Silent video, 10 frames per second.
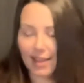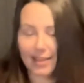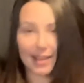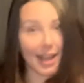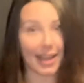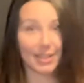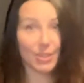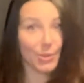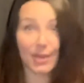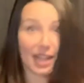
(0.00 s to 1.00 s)
Yeah,
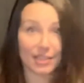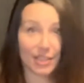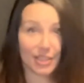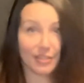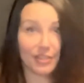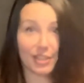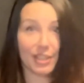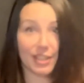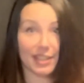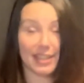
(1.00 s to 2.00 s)
$2
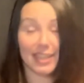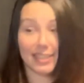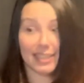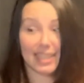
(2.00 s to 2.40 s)
for this,